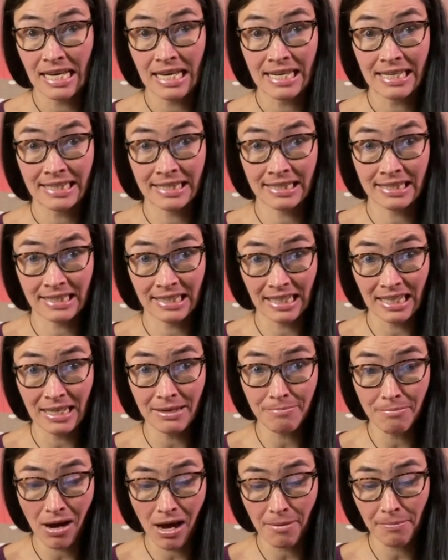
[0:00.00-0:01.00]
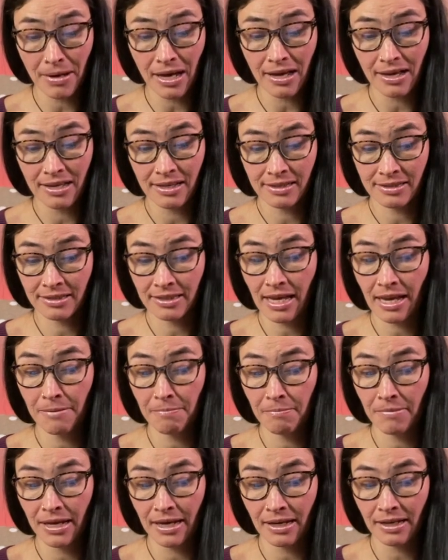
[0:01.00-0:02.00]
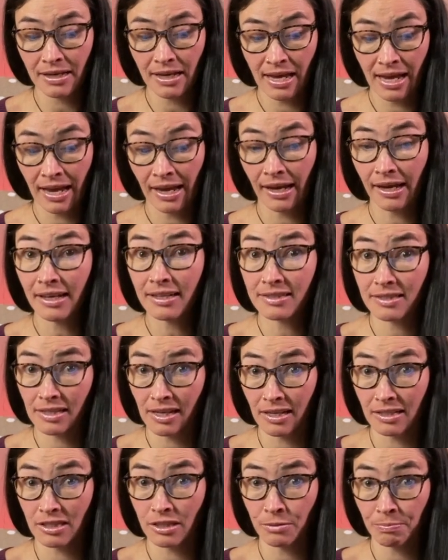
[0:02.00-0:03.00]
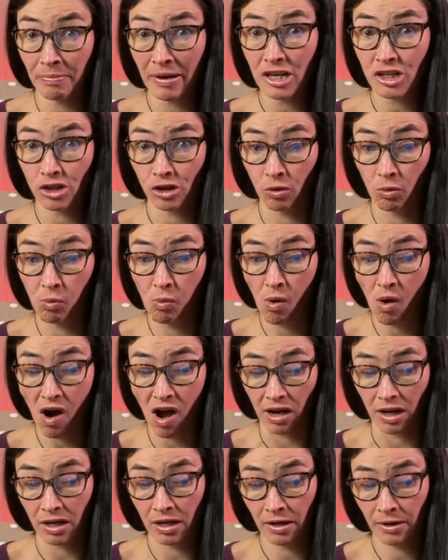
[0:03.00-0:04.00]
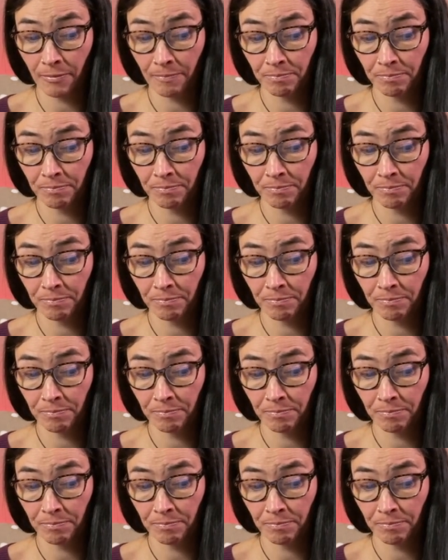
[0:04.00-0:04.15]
"See, Mama," said Ming, "it's a special wok."